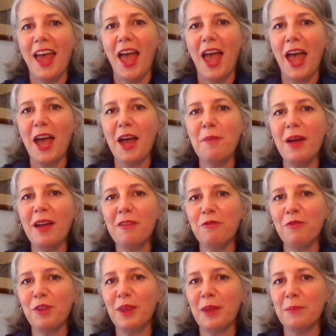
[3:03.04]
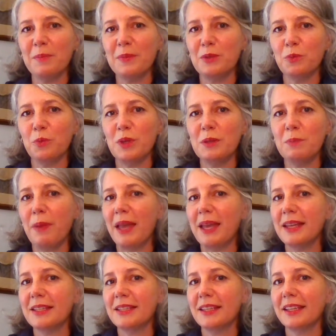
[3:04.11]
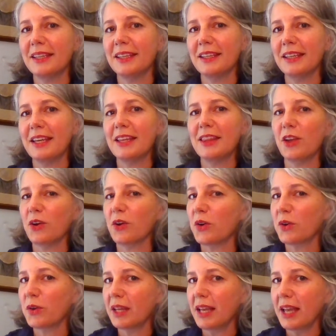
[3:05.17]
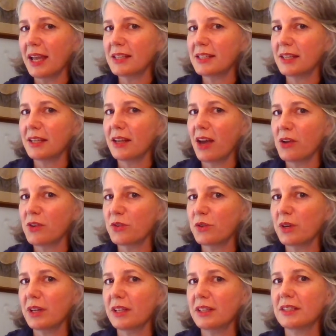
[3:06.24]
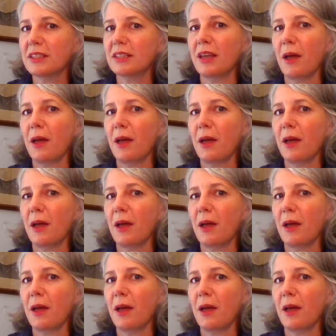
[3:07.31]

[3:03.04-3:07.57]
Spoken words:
Ami Phillips was painting in the early 1800s